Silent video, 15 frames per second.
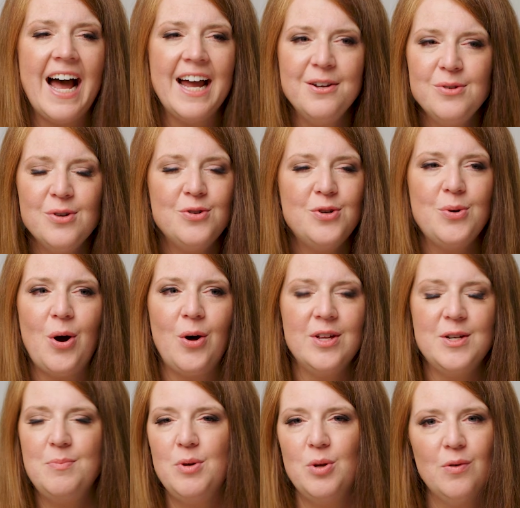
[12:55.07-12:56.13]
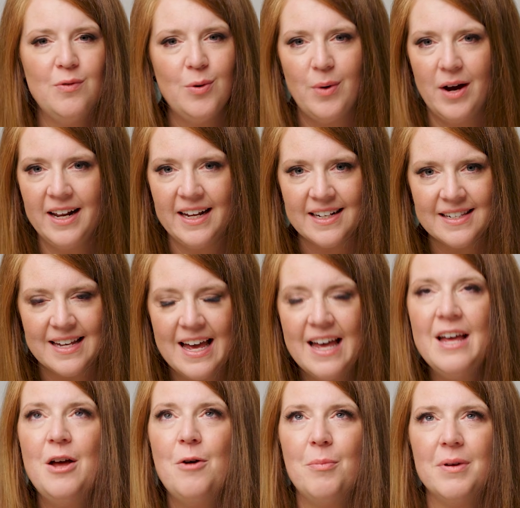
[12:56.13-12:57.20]
I used to shoot all these beautiful weddings,
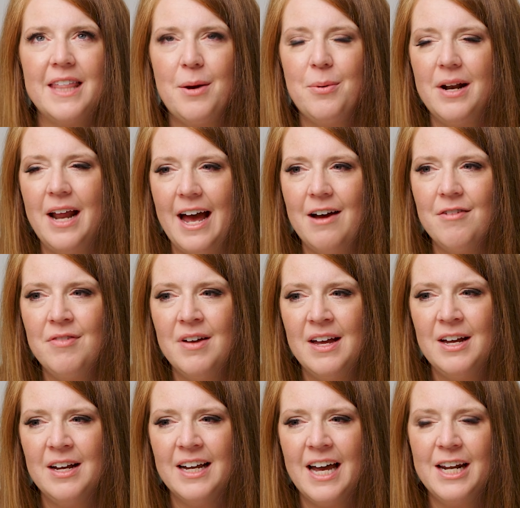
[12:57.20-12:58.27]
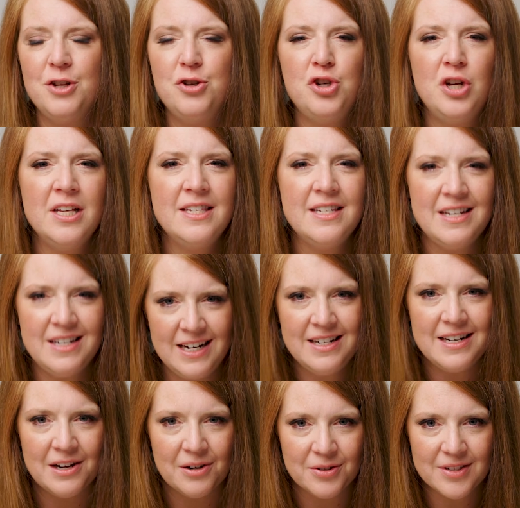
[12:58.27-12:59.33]
but they would have kind of chintzy
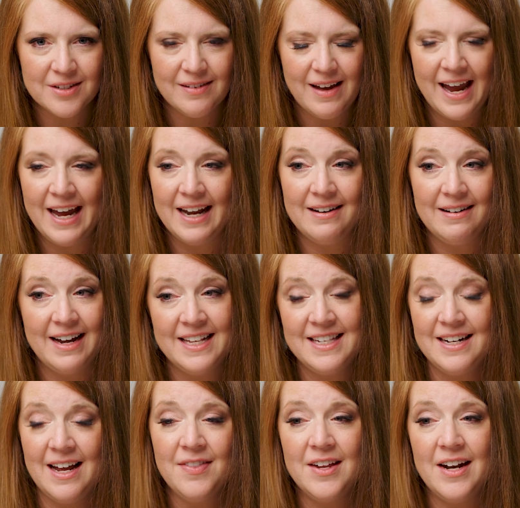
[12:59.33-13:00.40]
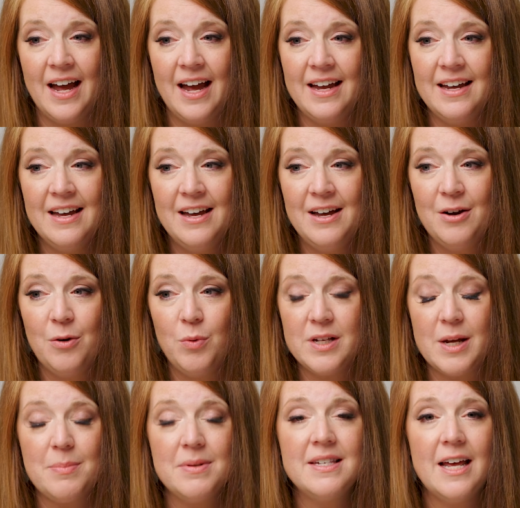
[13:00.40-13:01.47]
details. And it's not that I was
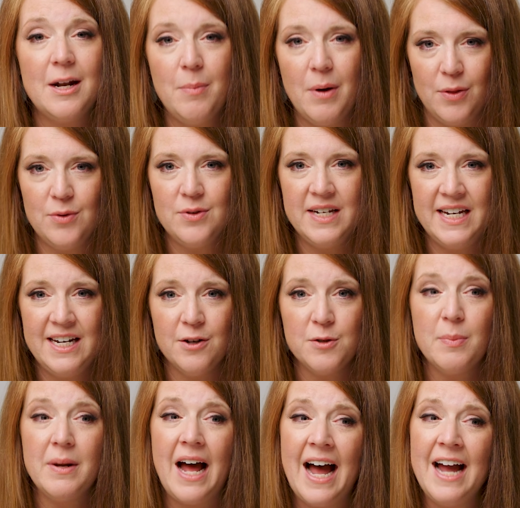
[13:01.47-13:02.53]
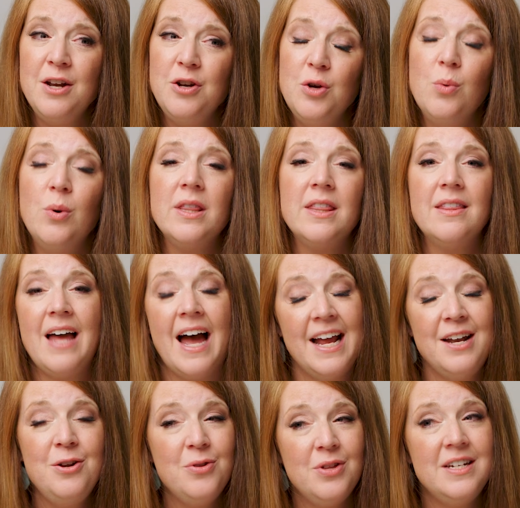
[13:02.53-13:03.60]
upset about those details, but I knew
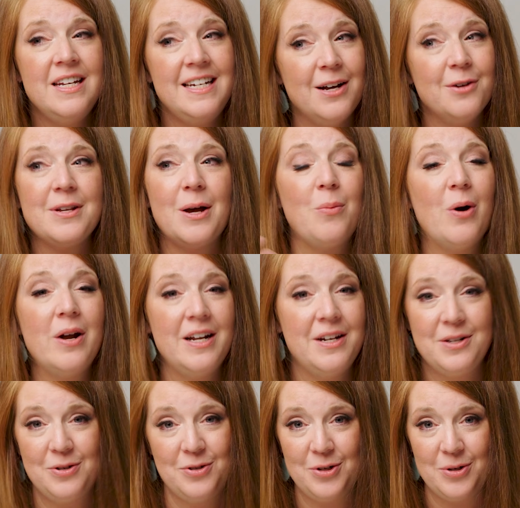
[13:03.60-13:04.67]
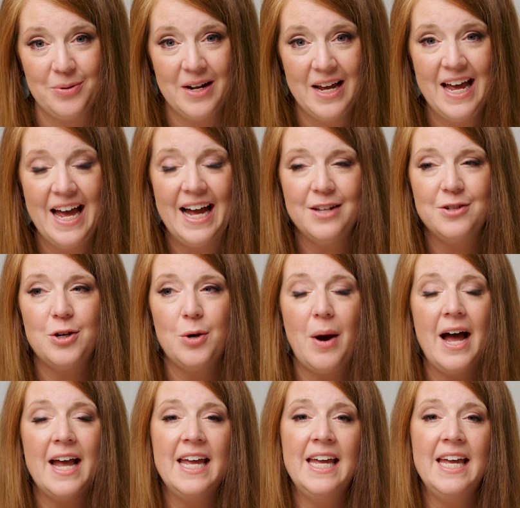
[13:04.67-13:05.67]
the details I wanted to shoot. And so I